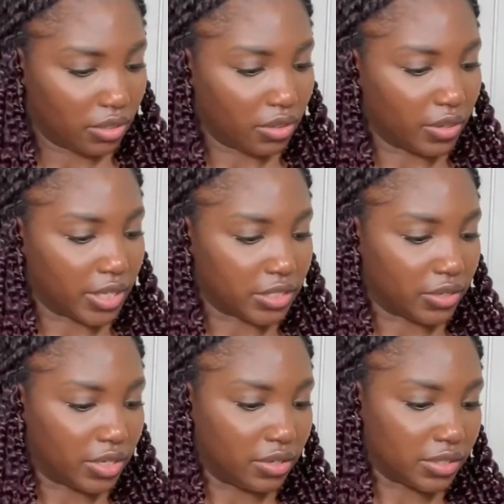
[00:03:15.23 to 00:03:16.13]
Okay, so
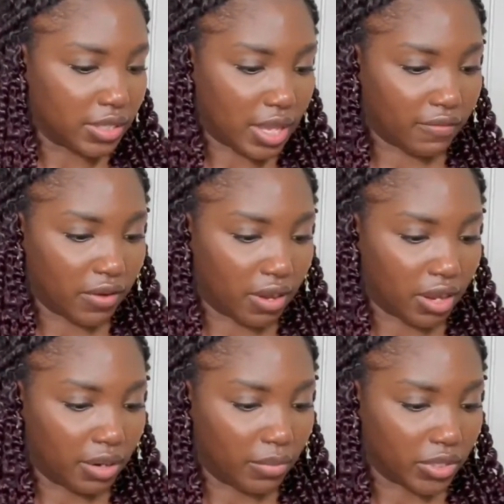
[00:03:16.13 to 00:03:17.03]
it doesn't have an
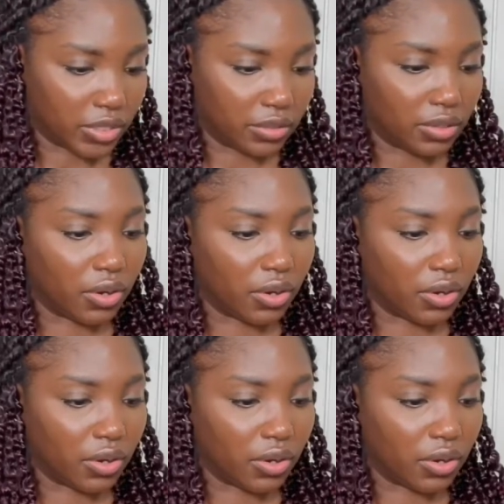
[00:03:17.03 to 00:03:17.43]
on button.